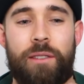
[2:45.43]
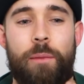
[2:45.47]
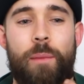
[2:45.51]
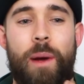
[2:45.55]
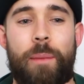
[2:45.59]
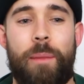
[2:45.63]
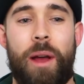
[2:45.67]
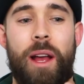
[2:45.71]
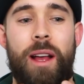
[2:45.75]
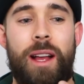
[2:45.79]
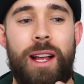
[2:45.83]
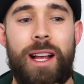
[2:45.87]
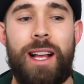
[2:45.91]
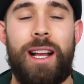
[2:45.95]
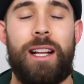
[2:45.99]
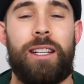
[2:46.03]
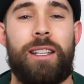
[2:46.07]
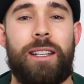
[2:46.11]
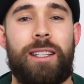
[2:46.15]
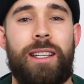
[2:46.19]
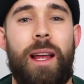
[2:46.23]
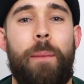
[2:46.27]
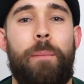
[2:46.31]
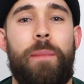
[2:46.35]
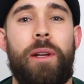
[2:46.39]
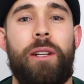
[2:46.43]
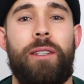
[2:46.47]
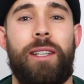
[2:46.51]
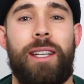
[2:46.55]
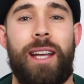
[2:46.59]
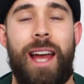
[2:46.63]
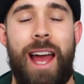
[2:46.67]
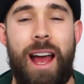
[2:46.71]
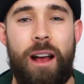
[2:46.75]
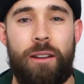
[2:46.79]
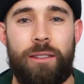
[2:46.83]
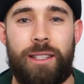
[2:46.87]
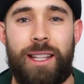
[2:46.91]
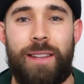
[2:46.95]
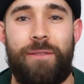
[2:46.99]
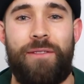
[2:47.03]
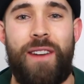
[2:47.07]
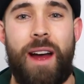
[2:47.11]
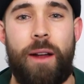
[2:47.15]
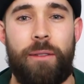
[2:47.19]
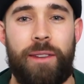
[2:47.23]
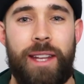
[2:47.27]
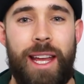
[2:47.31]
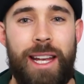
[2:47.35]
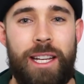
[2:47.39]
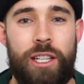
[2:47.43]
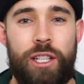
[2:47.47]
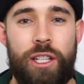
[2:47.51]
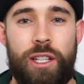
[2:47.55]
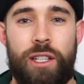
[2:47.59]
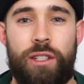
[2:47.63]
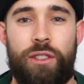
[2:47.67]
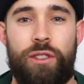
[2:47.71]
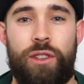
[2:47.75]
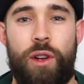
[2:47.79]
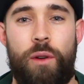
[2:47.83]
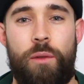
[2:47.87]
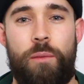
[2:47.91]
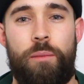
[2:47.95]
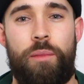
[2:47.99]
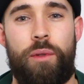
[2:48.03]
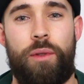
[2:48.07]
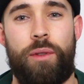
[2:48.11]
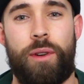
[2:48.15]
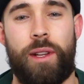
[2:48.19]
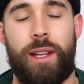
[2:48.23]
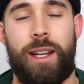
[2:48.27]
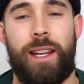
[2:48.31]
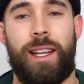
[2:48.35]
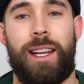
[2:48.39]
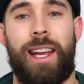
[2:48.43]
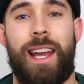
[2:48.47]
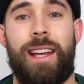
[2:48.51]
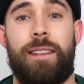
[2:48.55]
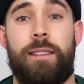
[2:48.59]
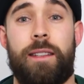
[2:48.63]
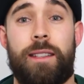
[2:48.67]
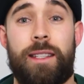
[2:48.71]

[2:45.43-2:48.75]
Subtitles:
So remember, just like building a house, the foundation is so important, okay?